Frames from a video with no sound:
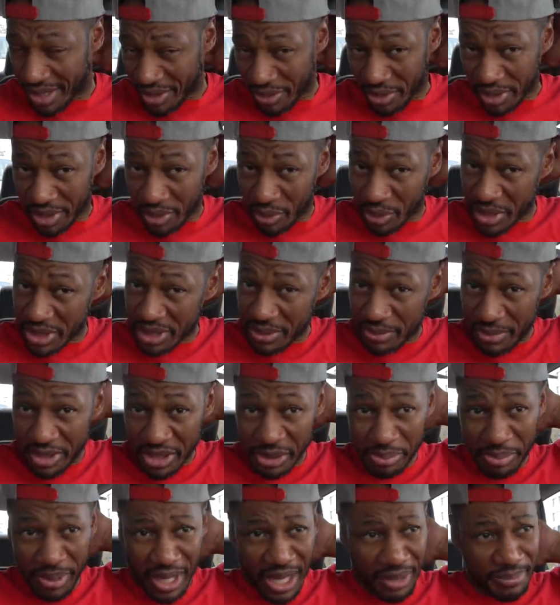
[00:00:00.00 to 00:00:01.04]
It really wasn't
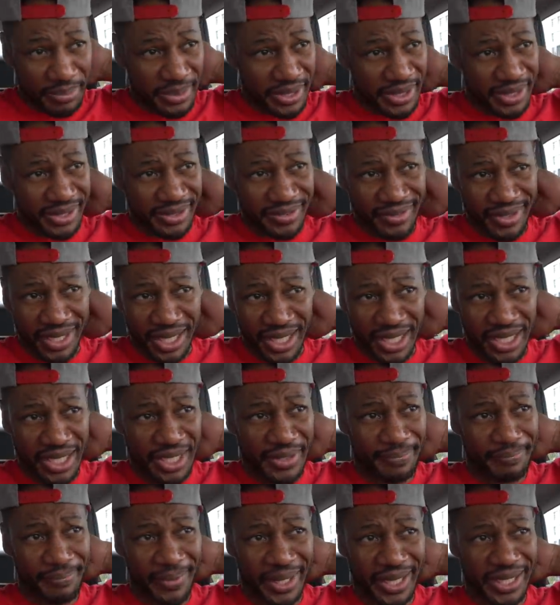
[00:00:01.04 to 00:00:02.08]
much popping.
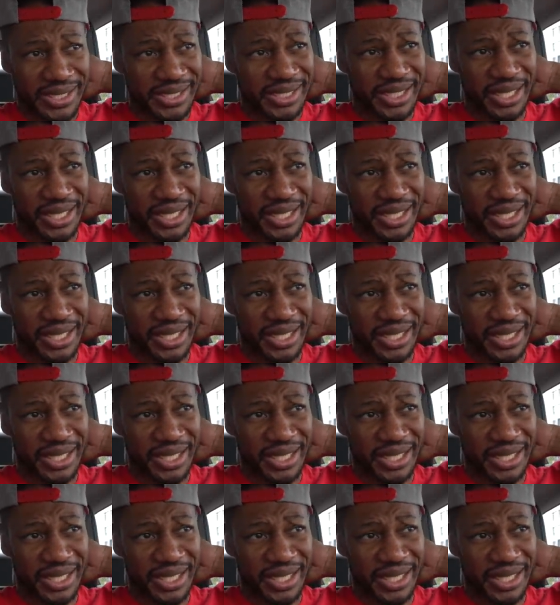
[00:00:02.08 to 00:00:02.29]
Like